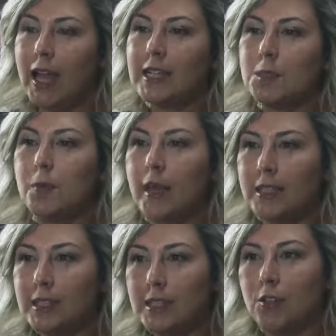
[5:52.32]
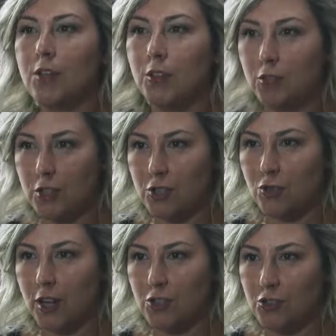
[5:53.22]
expensive
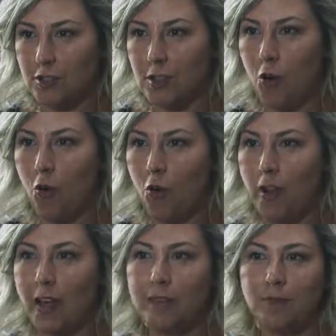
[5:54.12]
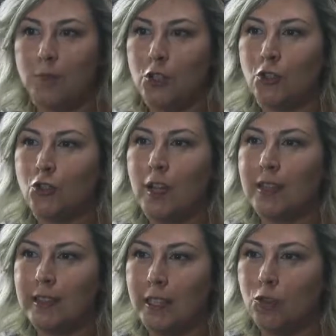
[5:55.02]
infrastructure, or you do
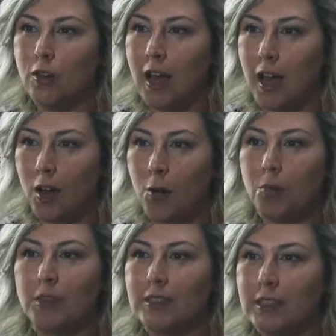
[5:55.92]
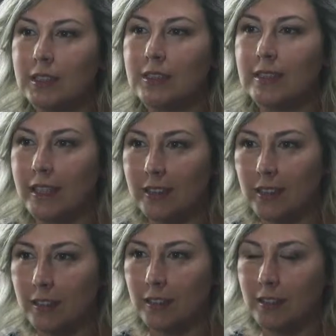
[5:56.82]
not need to have particular
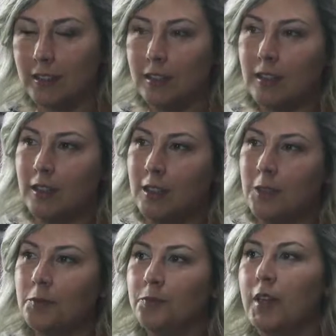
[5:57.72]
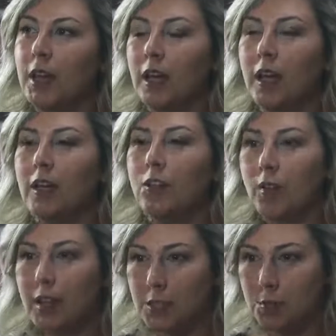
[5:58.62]
technical
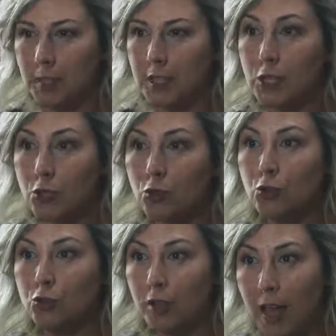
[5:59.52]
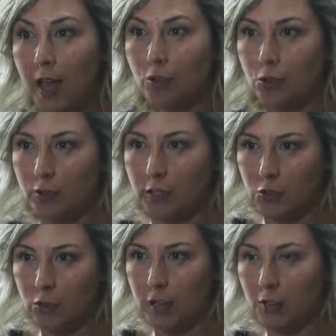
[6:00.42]
investment in order to have good
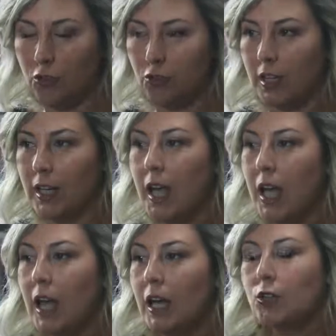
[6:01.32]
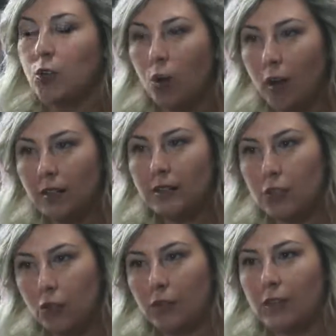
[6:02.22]
education. The
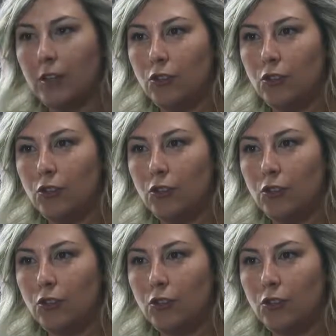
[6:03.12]
quality of the